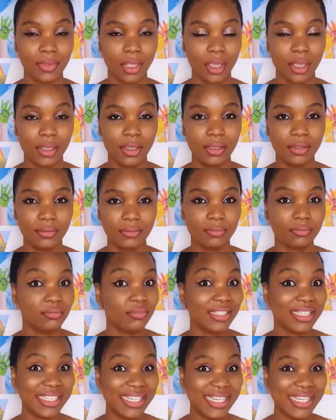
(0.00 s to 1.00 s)
okay,
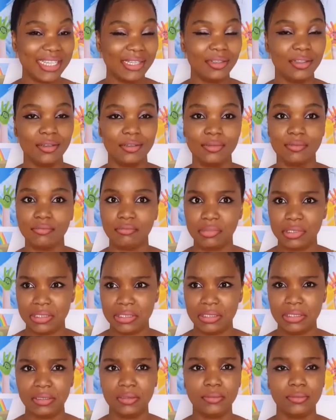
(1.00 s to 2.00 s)
Z
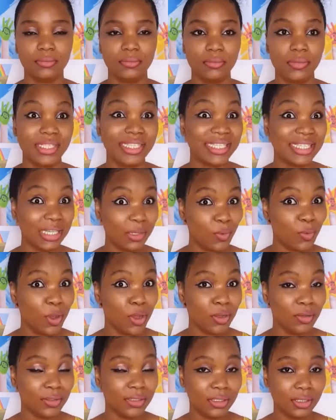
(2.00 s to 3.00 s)

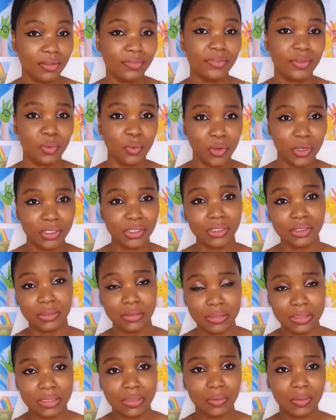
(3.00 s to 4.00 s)
World, if you watch
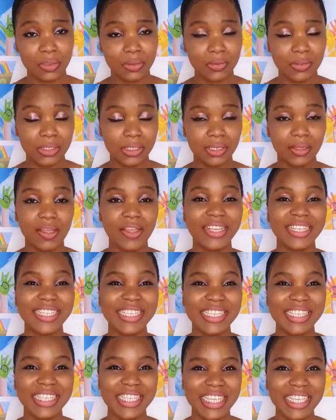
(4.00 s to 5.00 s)
Z World,
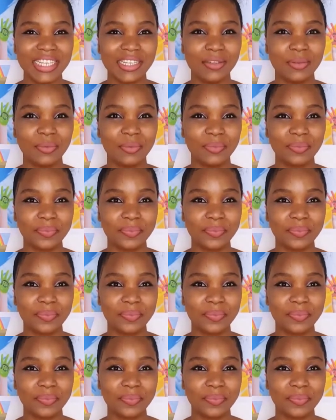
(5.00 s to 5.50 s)
Z,